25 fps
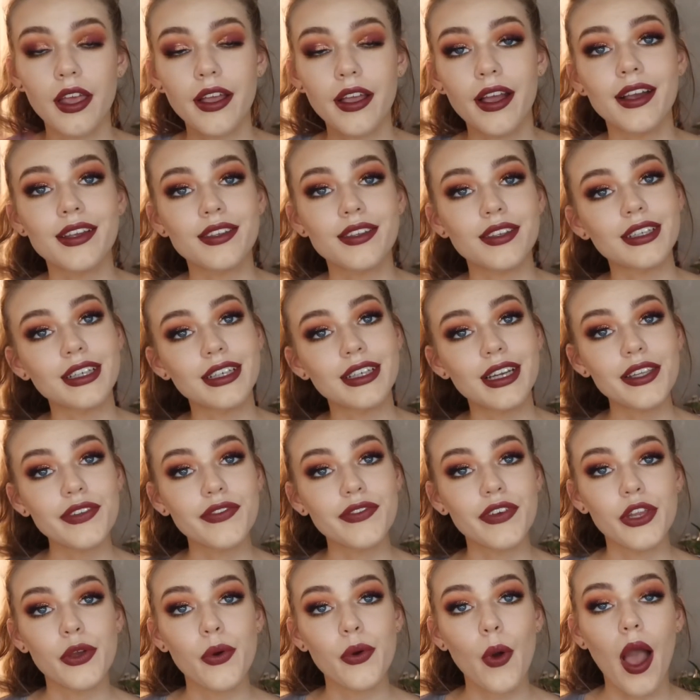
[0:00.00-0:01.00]
guys, in today's
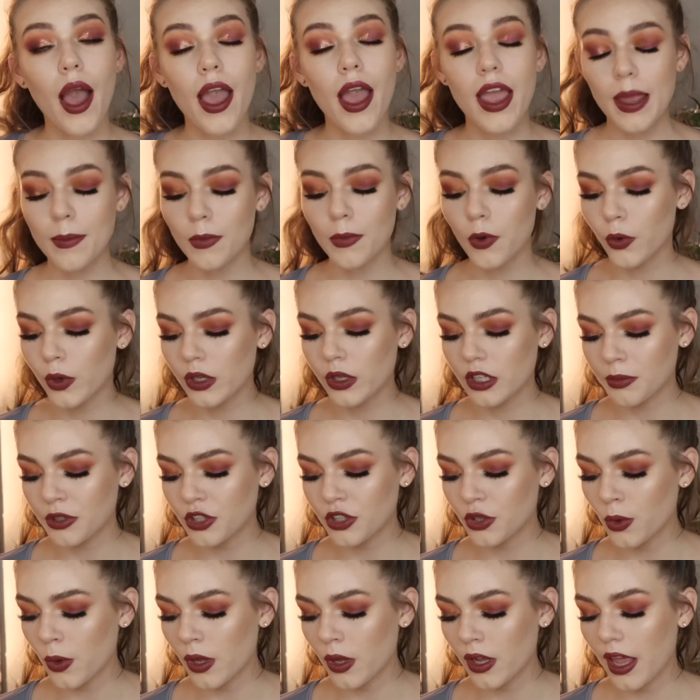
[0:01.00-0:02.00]
video I am going to be
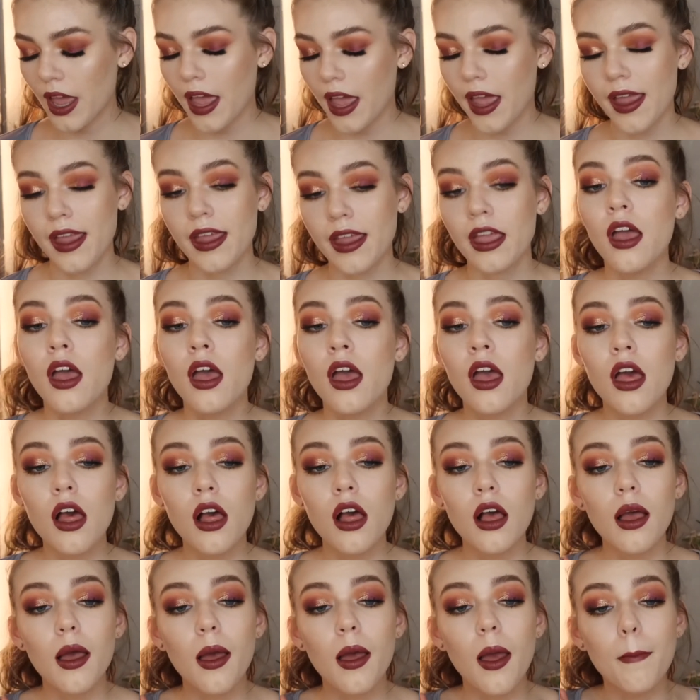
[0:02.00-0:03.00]
doing a
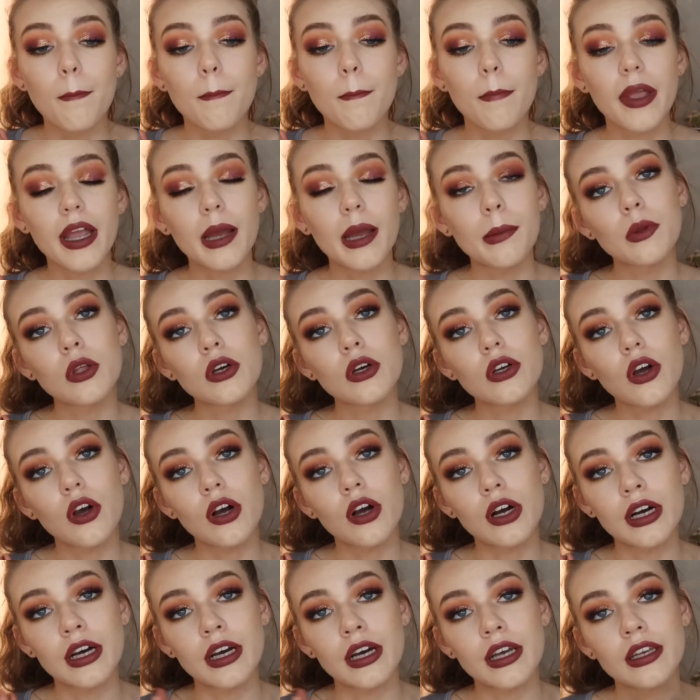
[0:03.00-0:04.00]
makeup look
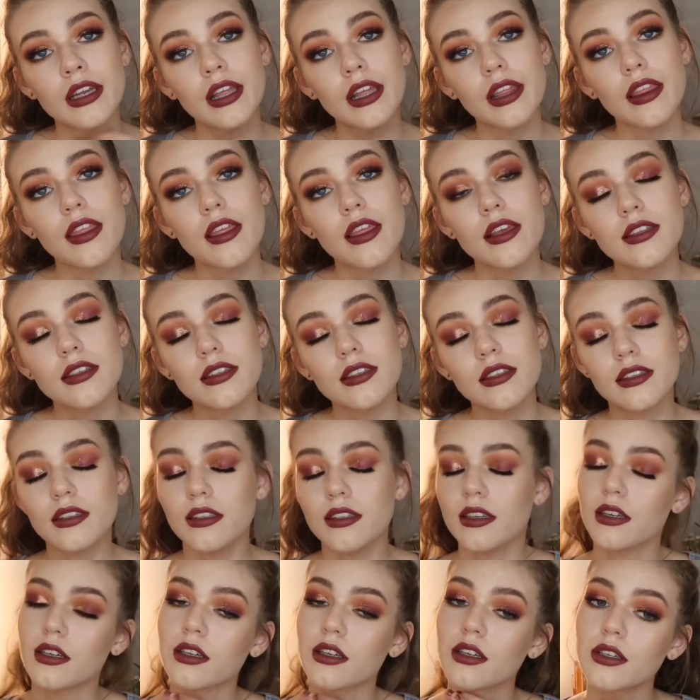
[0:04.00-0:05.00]
on
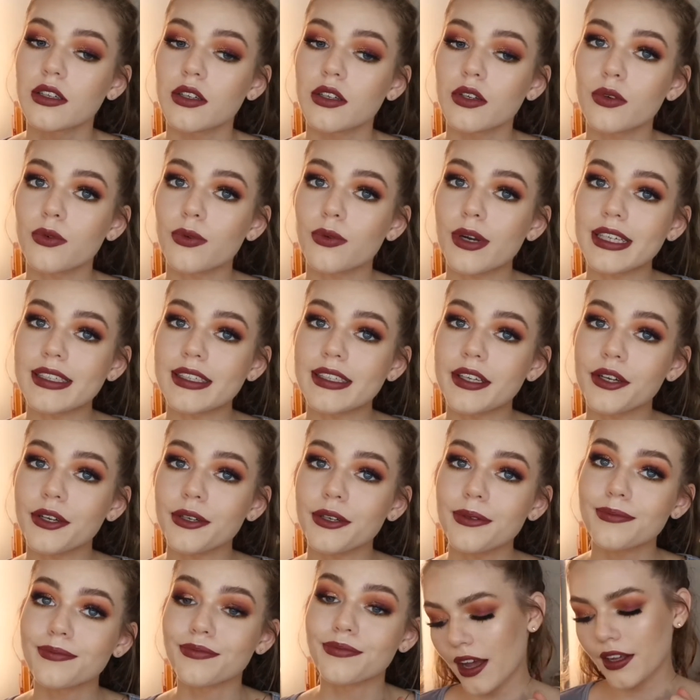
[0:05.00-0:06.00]
this right
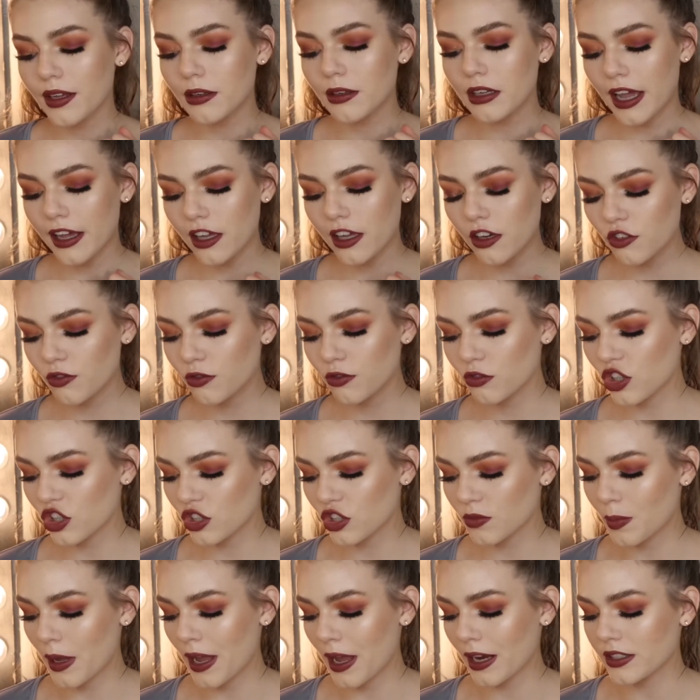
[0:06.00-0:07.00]
here. I kind of
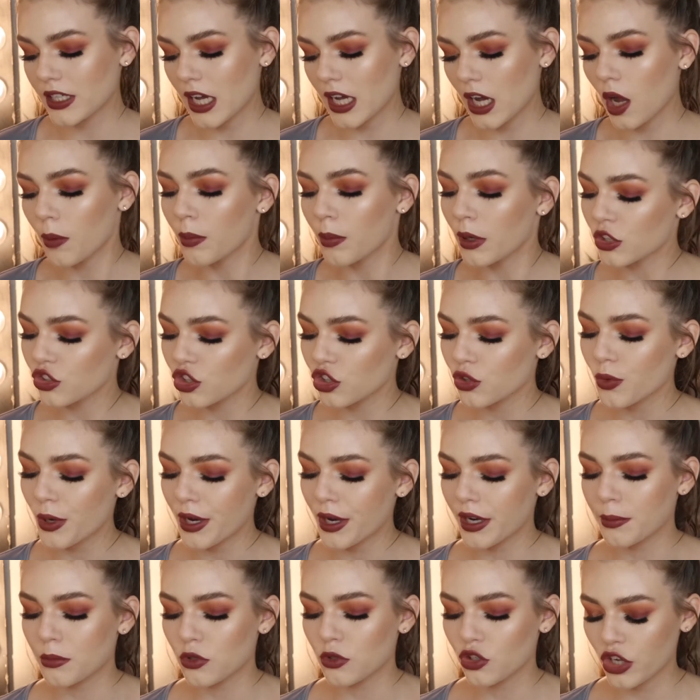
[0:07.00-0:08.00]
just picked out a bunch of
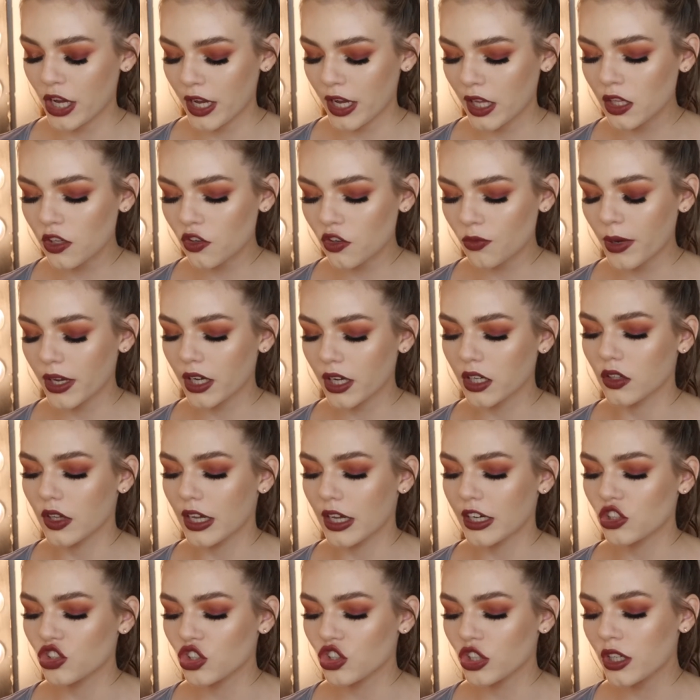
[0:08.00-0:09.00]
random shades from my
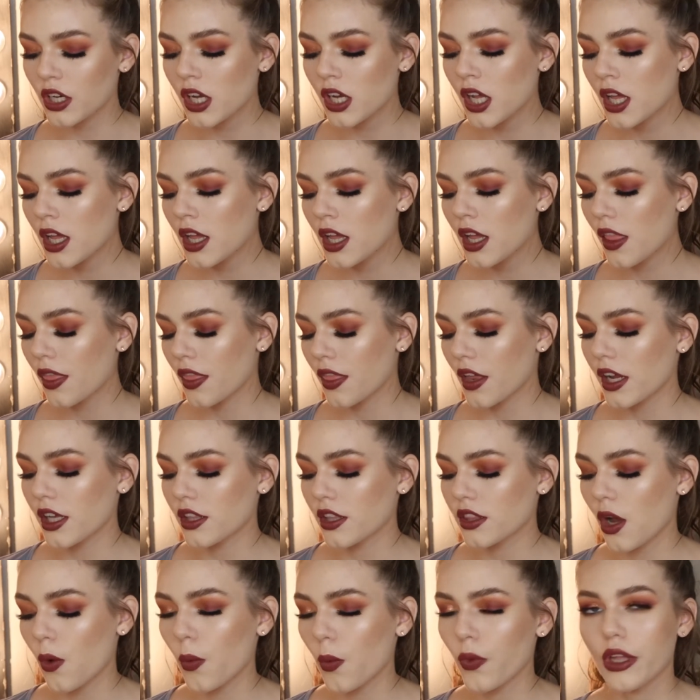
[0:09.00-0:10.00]
collection that
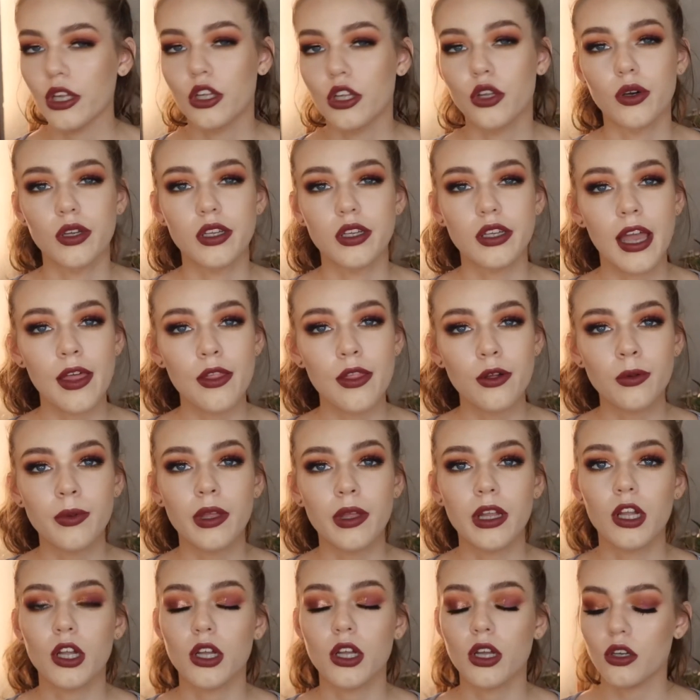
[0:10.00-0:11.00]
I thought would like go together and
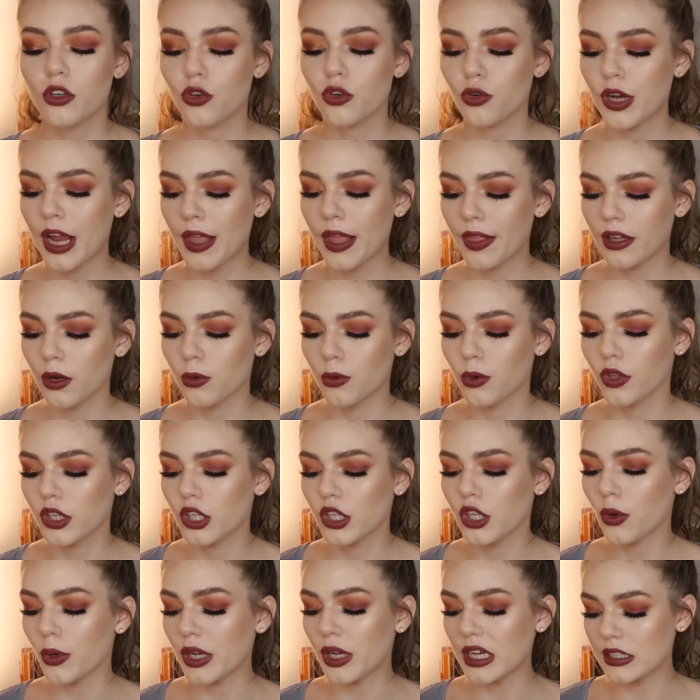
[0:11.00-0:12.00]
like create like a
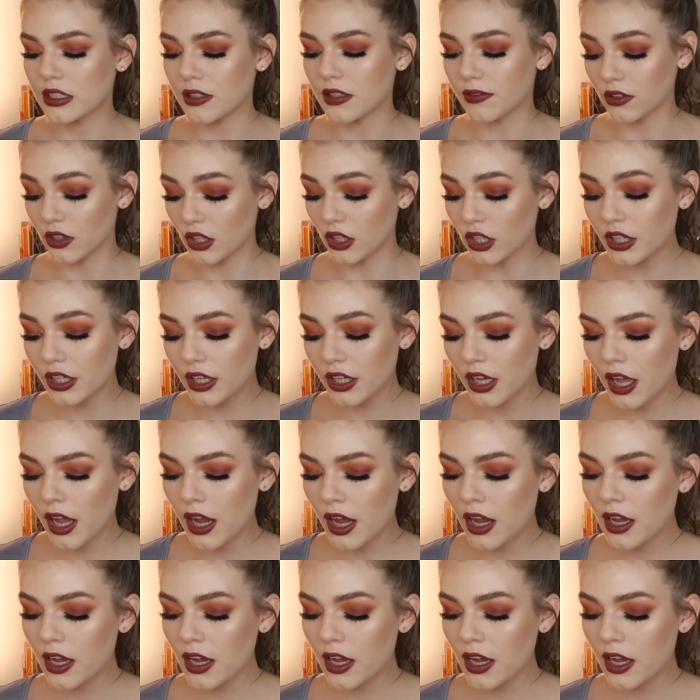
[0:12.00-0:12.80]
really cohesive look.